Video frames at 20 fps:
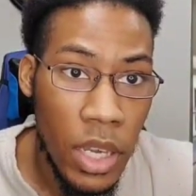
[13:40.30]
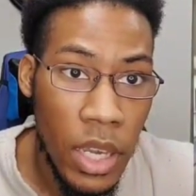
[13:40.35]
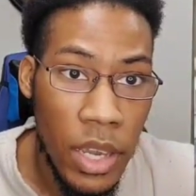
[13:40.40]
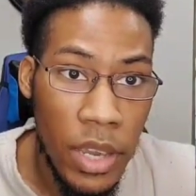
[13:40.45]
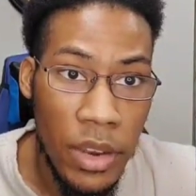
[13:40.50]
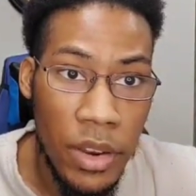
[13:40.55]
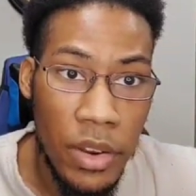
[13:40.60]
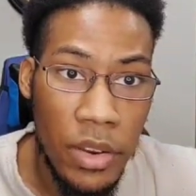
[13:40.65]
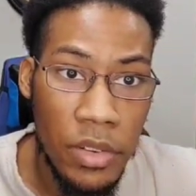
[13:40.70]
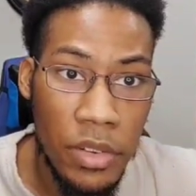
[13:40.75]

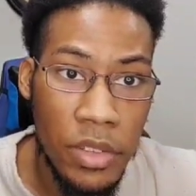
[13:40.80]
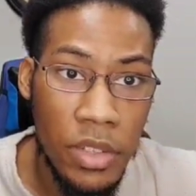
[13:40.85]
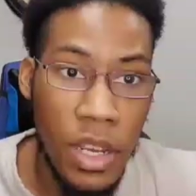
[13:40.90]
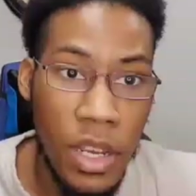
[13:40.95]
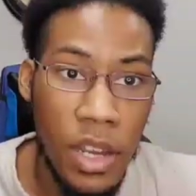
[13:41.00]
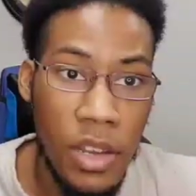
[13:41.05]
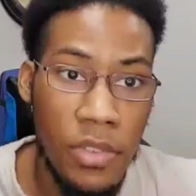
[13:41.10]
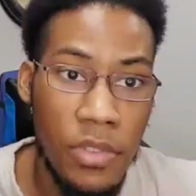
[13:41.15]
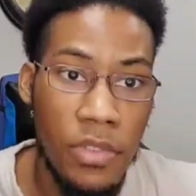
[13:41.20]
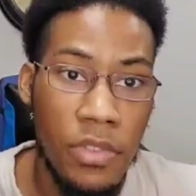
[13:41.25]
in her
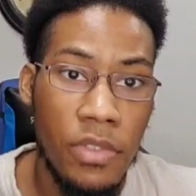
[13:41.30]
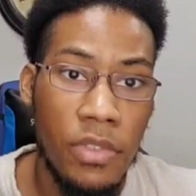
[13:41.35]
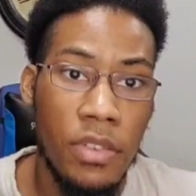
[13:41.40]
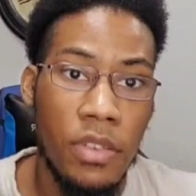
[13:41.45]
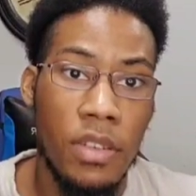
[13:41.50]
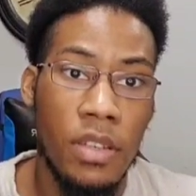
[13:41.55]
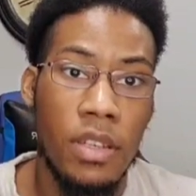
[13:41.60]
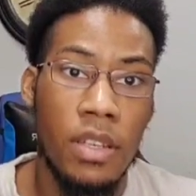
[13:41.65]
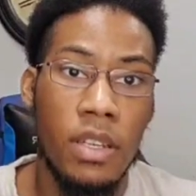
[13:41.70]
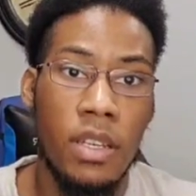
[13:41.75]
stuff.
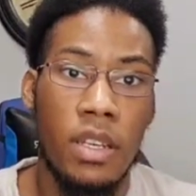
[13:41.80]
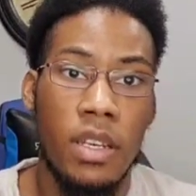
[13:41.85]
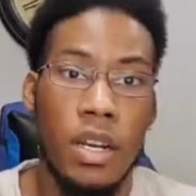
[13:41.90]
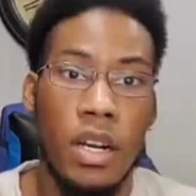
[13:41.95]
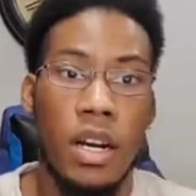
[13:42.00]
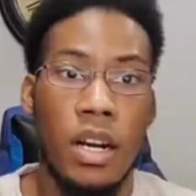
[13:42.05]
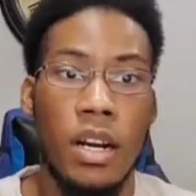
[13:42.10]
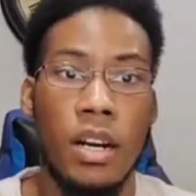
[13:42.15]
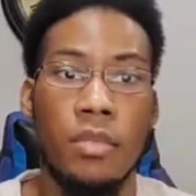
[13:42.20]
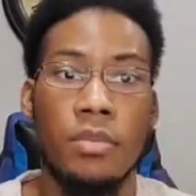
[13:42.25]

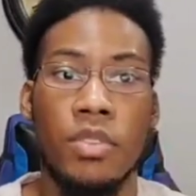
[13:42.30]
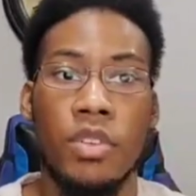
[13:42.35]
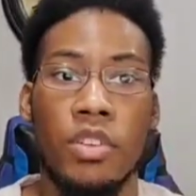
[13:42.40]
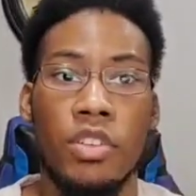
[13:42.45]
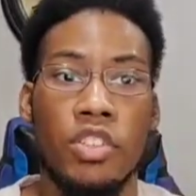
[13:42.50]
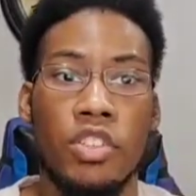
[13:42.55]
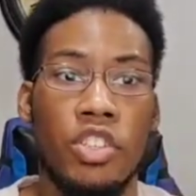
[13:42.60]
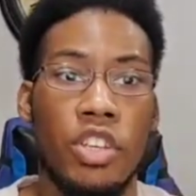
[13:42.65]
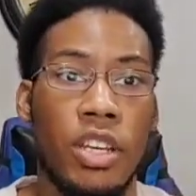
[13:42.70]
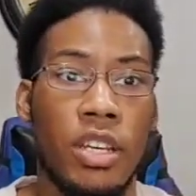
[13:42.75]
So
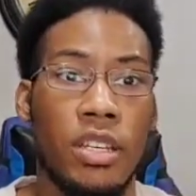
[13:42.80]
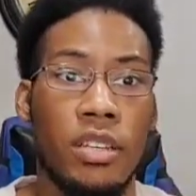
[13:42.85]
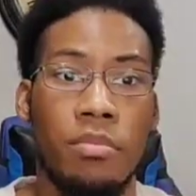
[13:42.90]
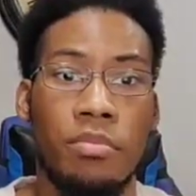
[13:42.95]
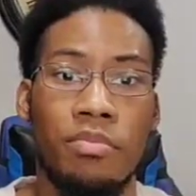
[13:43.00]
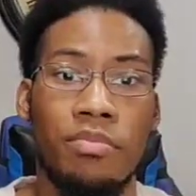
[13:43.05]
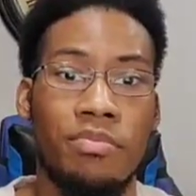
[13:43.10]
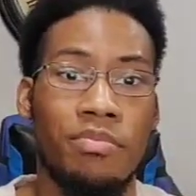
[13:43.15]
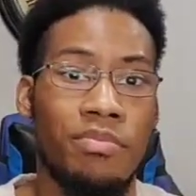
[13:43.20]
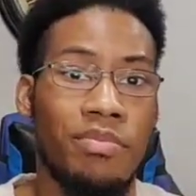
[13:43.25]
this chick
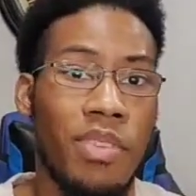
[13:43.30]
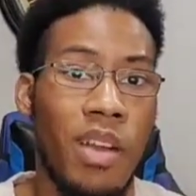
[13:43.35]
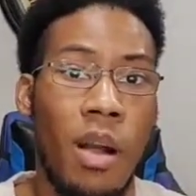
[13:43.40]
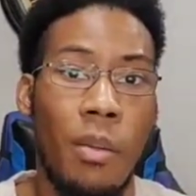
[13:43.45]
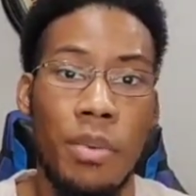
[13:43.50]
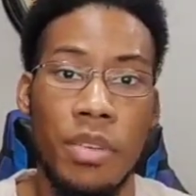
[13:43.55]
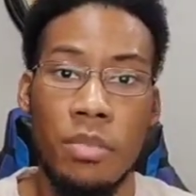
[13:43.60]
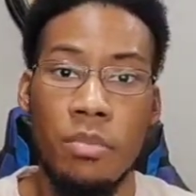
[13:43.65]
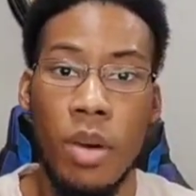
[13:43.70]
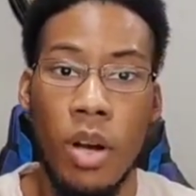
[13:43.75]

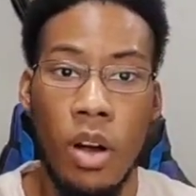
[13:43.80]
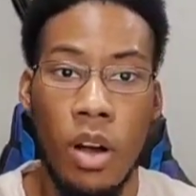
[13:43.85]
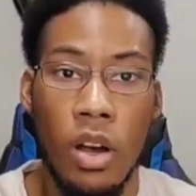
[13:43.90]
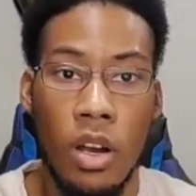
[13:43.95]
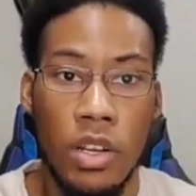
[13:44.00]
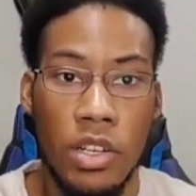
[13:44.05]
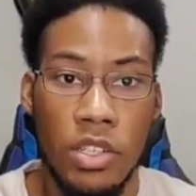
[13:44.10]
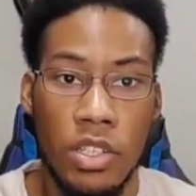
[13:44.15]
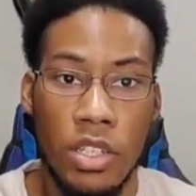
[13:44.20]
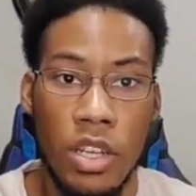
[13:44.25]
probably has bought all
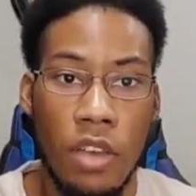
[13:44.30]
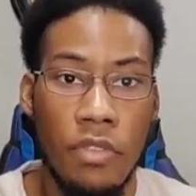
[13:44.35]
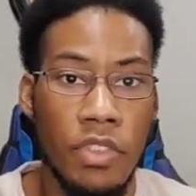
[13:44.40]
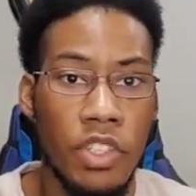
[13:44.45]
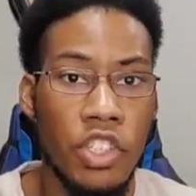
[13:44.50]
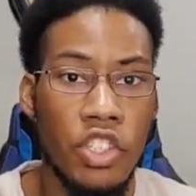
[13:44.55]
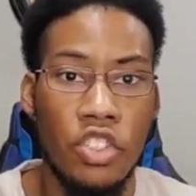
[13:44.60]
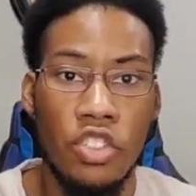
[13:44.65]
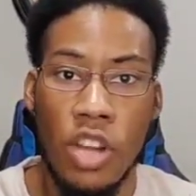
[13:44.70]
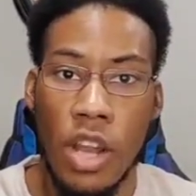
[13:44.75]
her stuff.
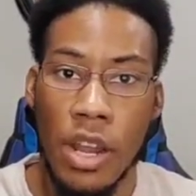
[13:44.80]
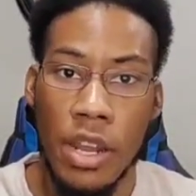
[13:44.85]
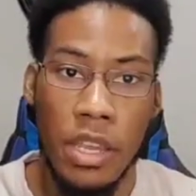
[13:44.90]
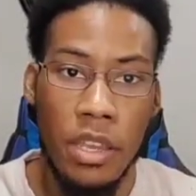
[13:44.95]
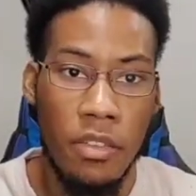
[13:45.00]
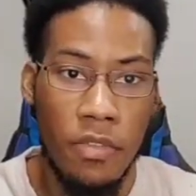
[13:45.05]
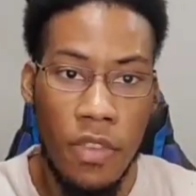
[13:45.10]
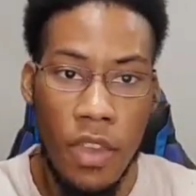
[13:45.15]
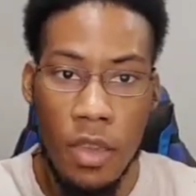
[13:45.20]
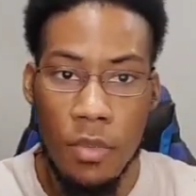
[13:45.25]
She's trying to
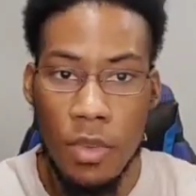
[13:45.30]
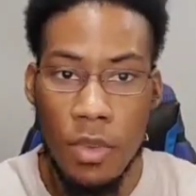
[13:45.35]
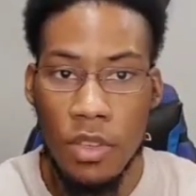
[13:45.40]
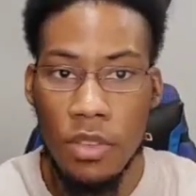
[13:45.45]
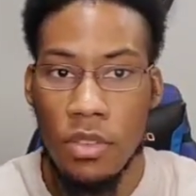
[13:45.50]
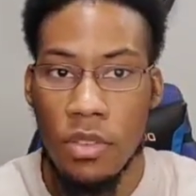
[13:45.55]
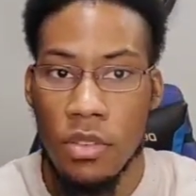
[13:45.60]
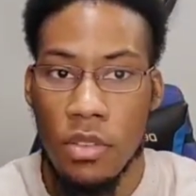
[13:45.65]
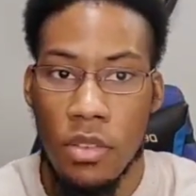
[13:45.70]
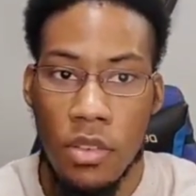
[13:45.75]
get
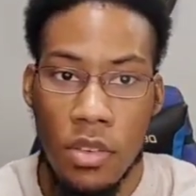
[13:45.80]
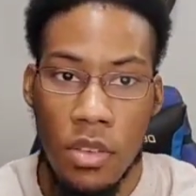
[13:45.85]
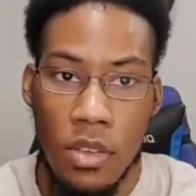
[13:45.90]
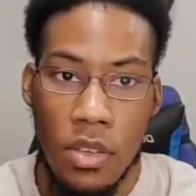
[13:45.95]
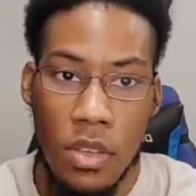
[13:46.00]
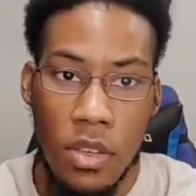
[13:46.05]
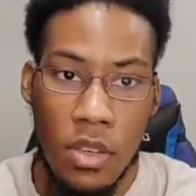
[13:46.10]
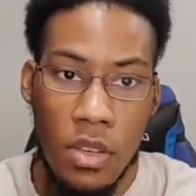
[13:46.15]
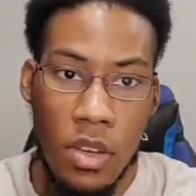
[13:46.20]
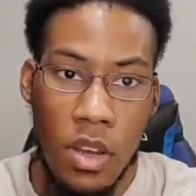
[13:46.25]
famous
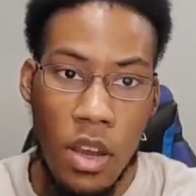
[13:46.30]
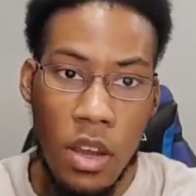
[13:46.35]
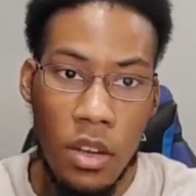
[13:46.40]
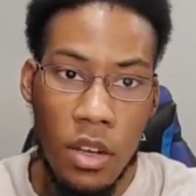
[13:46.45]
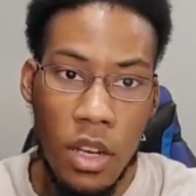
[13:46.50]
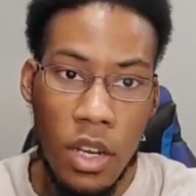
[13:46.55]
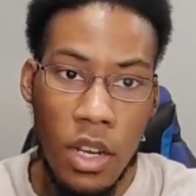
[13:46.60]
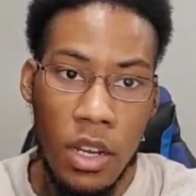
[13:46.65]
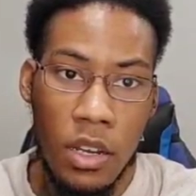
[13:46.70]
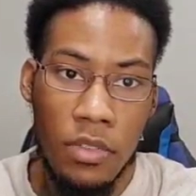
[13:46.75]

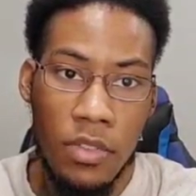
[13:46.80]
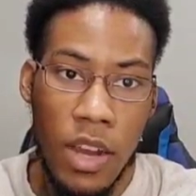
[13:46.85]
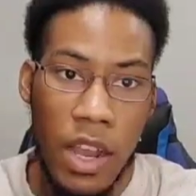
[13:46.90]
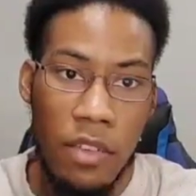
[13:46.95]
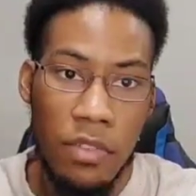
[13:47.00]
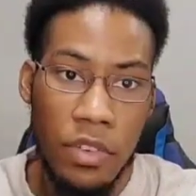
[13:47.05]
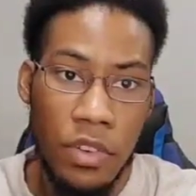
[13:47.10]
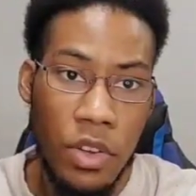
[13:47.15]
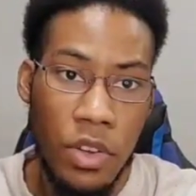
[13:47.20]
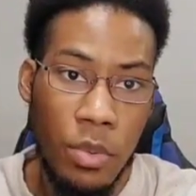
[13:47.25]
for
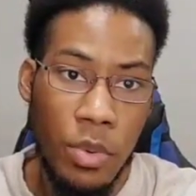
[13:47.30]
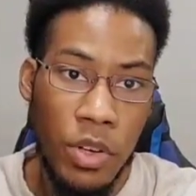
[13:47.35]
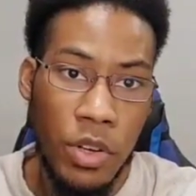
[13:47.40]
having no